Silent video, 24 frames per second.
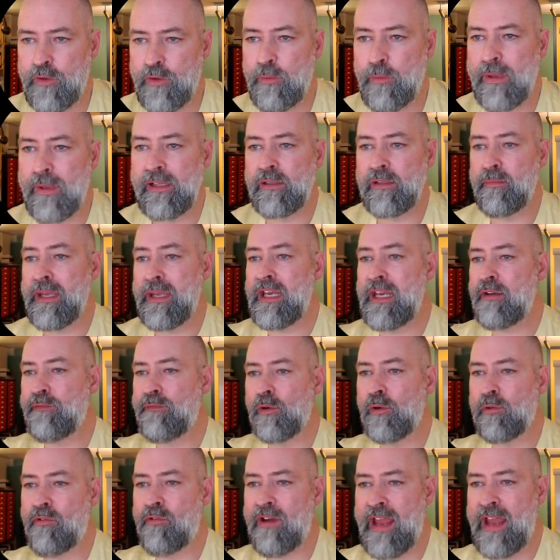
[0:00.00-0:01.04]
If you build
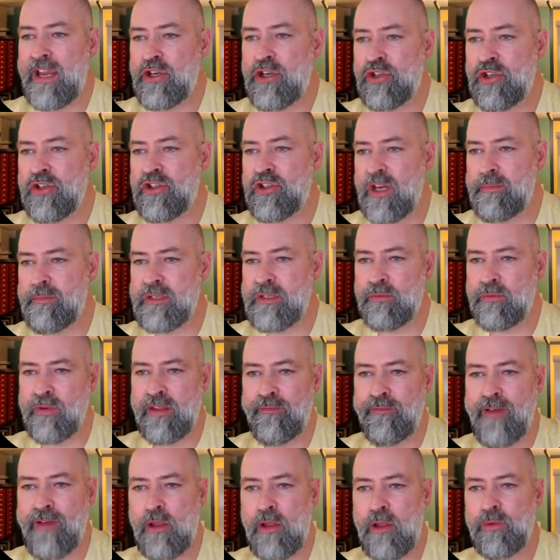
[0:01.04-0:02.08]
meaningful relationships
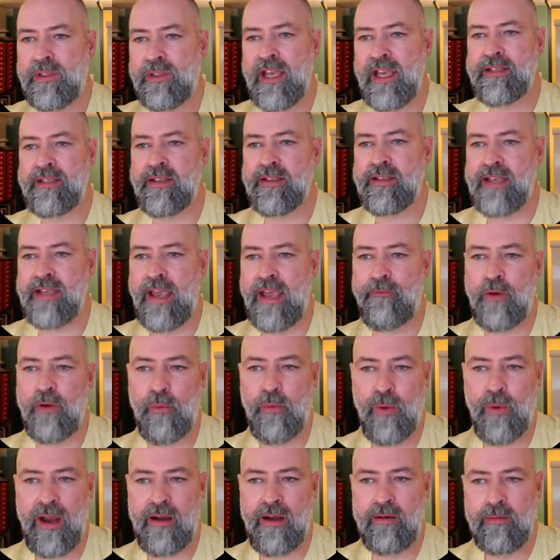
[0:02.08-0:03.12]
with fellow testers
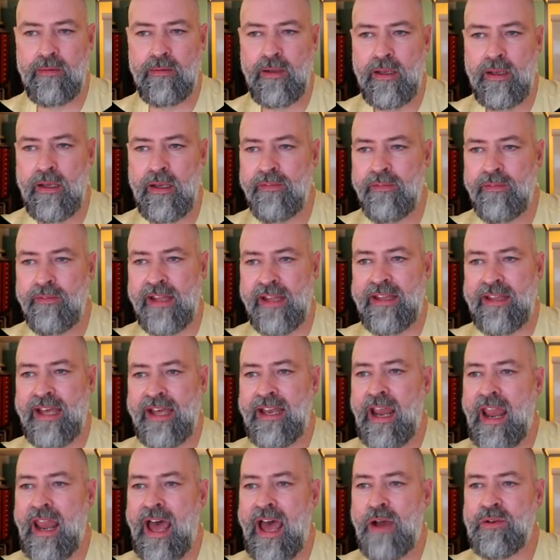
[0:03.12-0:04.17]
everywhere, then
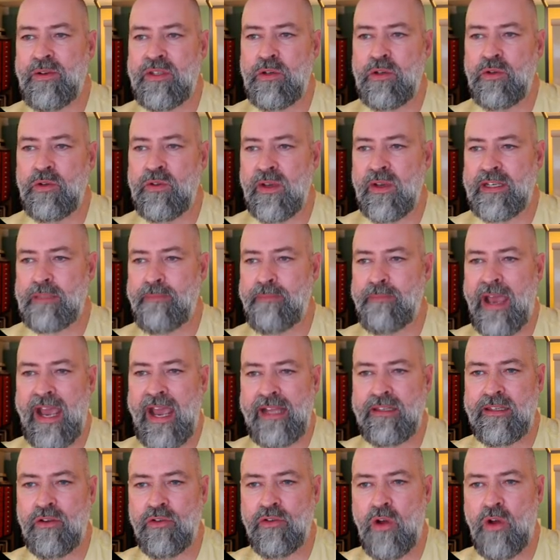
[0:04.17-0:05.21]
that allows you to
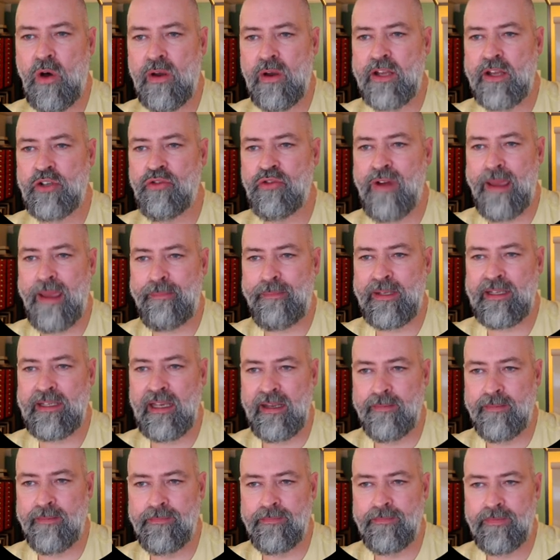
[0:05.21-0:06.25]
expand your knowledge
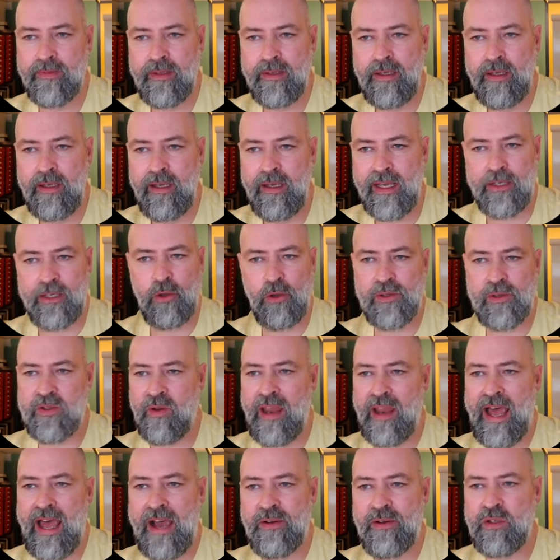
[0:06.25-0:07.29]
rapidly. It
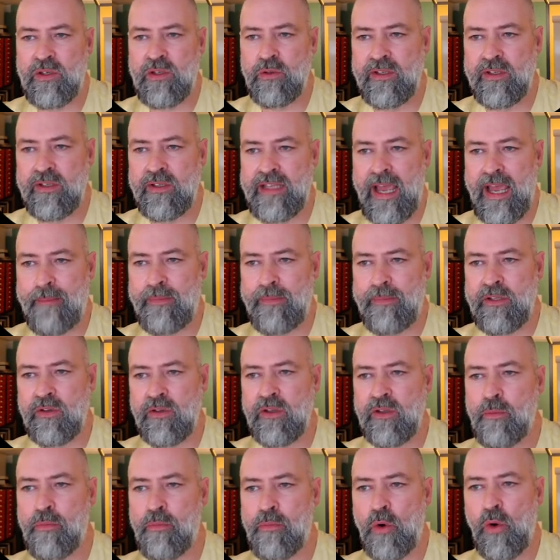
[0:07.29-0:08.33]
also allows you to tap
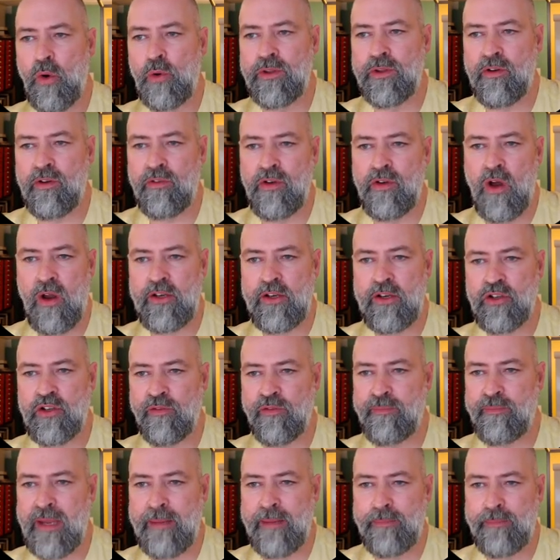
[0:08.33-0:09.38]
into the broader
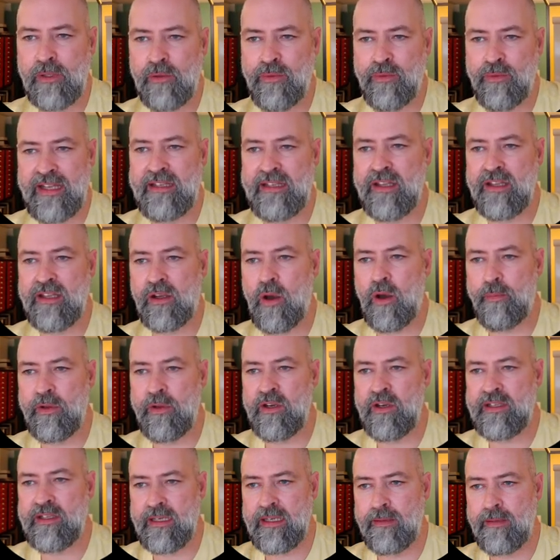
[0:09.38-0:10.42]
knowledge of people within the
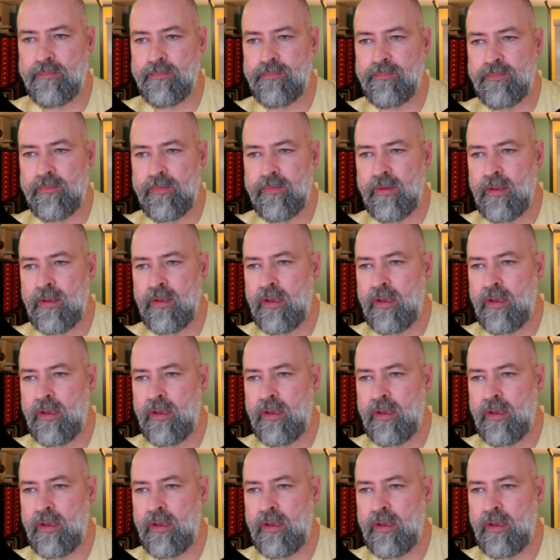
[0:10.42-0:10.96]
community.